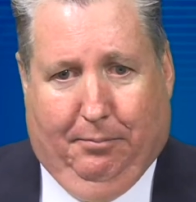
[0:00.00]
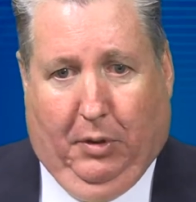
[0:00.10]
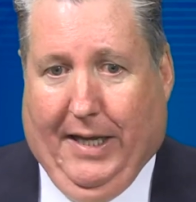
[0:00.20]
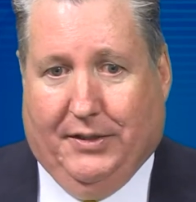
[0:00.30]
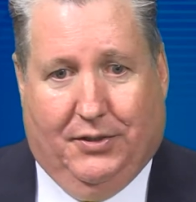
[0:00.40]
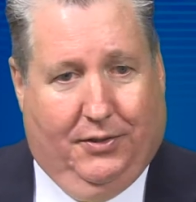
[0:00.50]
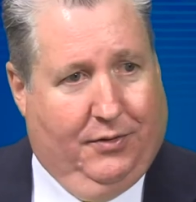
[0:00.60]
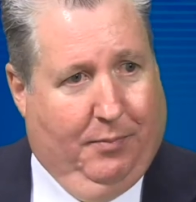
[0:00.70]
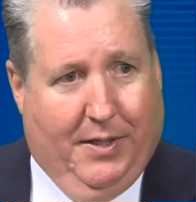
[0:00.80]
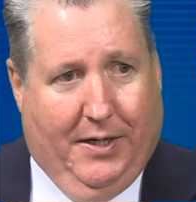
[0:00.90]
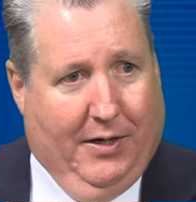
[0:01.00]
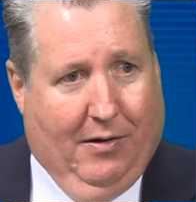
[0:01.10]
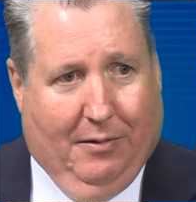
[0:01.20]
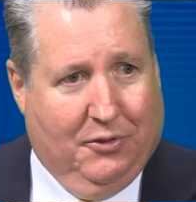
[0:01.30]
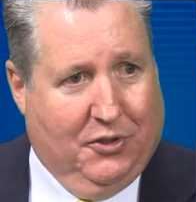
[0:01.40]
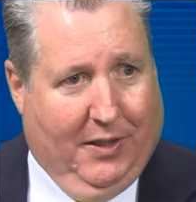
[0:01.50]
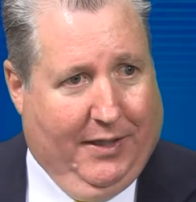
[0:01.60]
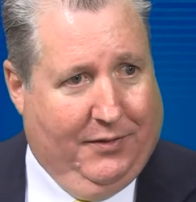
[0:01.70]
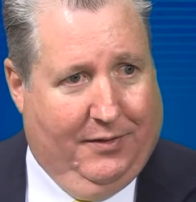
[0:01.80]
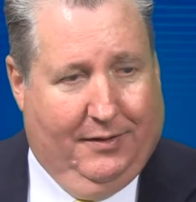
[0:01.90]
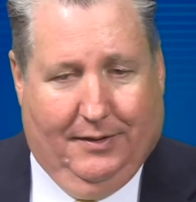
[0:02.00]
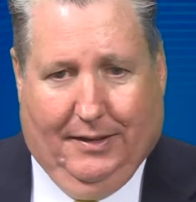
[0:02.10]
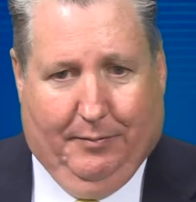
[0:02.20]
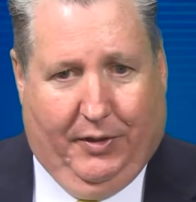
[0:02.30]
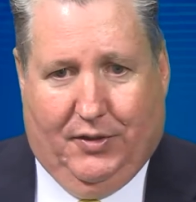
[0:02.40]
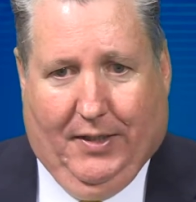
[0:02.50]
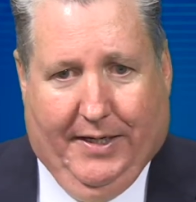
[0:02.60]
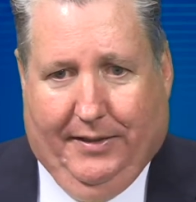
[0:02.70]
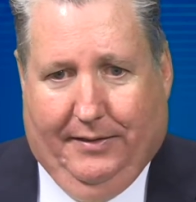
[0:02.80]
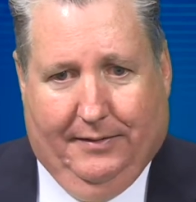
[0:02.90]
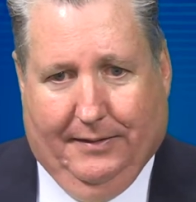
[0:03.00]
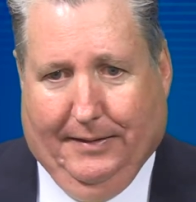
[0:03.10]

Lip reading: blessed to be here. I was selected. I'm excited.